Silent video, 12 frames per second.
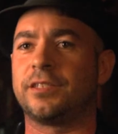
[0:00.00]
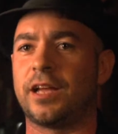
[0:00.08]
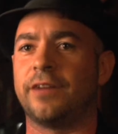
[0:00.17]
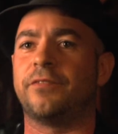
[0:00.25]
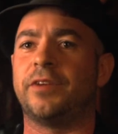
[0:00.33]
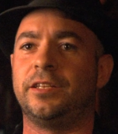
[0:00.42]
is
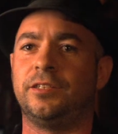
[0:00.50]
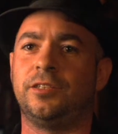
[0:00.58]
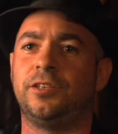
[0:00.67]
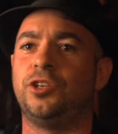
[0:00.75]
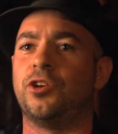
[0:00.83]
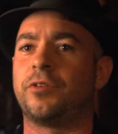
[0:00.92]
live event.
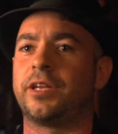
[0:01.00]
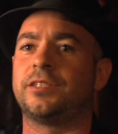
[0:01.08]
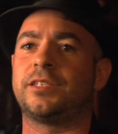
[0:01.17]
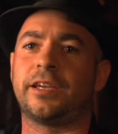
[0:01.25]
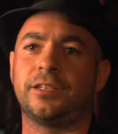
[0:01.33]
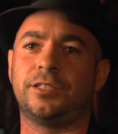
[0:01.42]
You don't get a
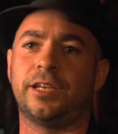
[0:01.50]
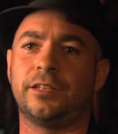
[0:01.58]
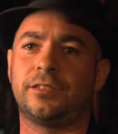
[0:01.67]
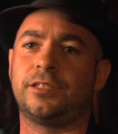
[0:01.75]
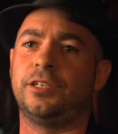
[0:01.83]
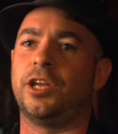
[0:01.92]
second
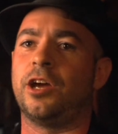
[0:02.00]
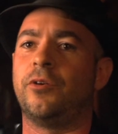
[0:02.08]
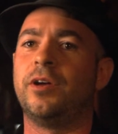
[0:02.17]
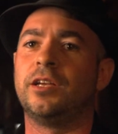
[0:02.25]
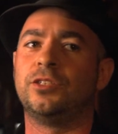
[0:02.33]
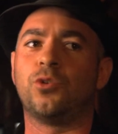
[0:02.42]
chance.
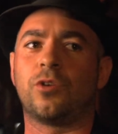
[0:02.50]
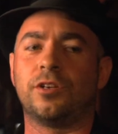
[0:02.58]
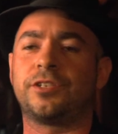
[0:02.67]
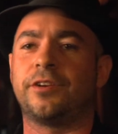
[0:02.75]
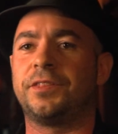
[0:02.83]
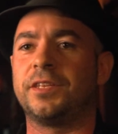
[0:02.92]

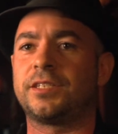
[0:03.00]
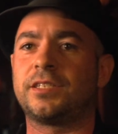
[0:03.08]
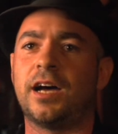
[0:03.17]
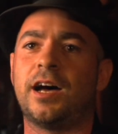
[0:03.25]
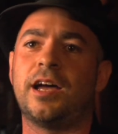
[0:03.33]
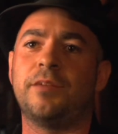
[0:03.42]
Doors are at this
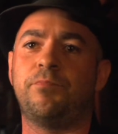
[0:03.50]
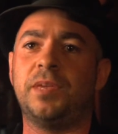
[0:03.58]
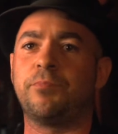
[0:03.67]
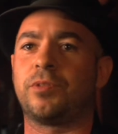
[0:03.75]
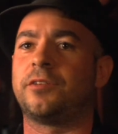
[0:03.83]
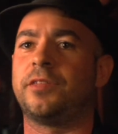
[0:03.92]
time,
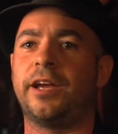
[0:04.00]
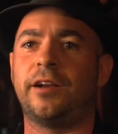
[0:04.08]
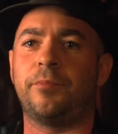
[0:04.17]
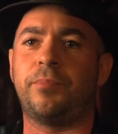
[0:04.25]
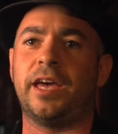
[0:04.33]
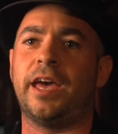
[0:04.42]
people are there
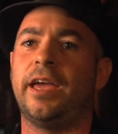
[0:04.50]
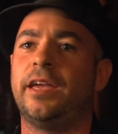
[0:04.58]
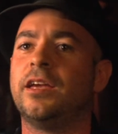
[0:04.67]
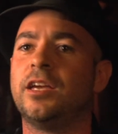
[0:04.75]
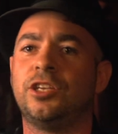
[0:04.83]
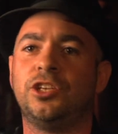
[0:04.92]
to pay.
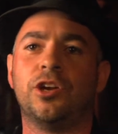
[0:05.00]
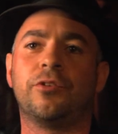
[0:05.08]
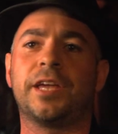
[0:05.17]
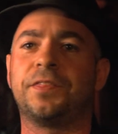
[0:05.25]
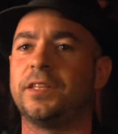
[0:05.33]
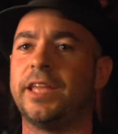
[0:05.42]
You don't
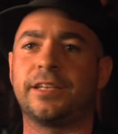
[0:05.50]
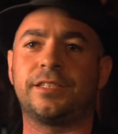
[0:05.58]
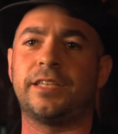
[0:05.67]
get the next